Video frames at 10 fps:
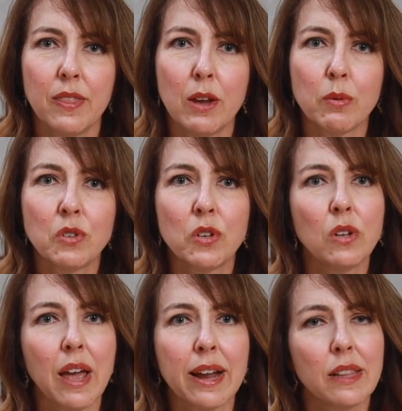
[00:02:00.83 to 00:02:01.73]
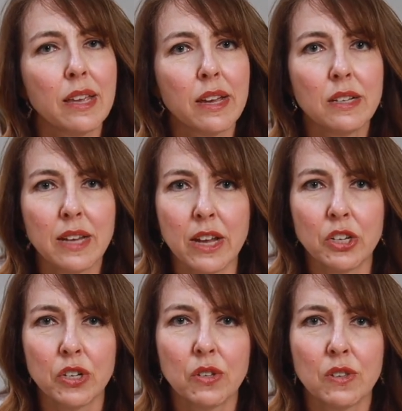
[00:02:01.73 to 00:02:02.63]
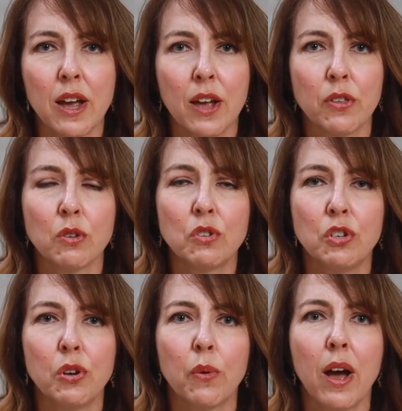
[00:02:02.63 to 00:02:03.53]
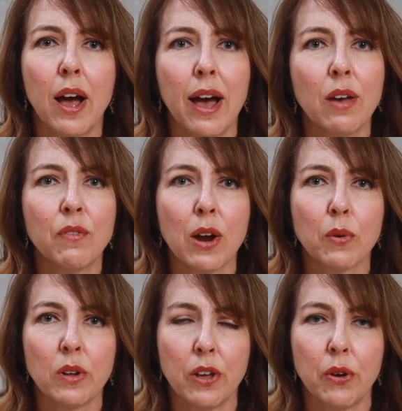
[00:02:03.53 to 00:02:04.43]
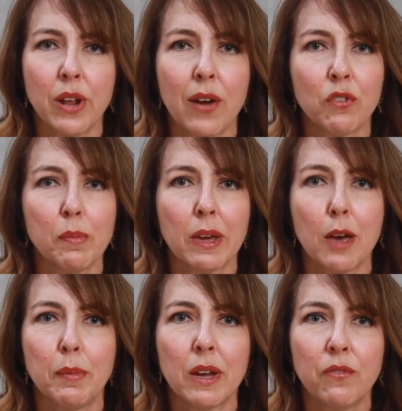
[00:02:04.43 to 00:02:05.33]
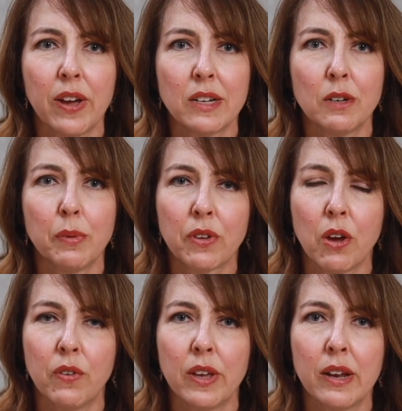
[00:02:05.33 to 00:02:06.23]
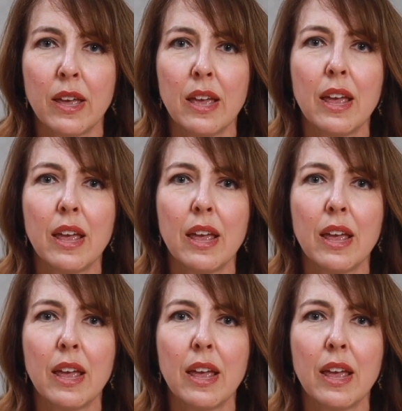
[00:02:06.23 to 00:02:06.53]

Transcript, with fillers: They were still likely contagious to others due to a high viral load after becoming infected with COVID,